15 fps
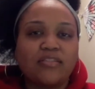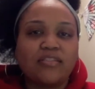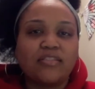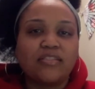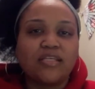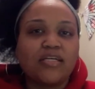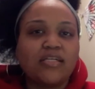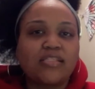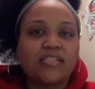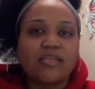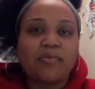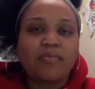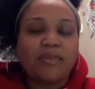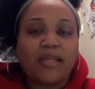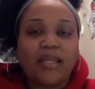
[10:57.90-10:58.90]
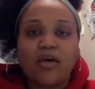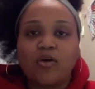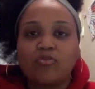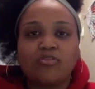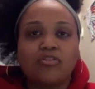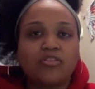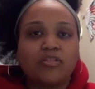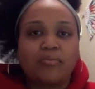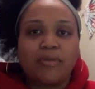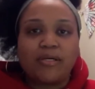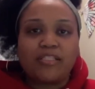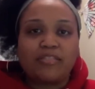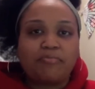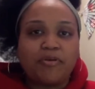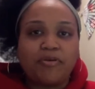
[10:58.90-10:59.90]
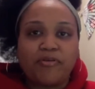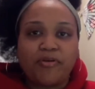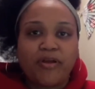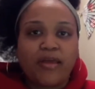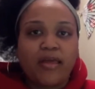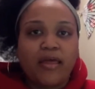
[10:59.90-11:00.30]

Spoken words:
does something else to my spirit.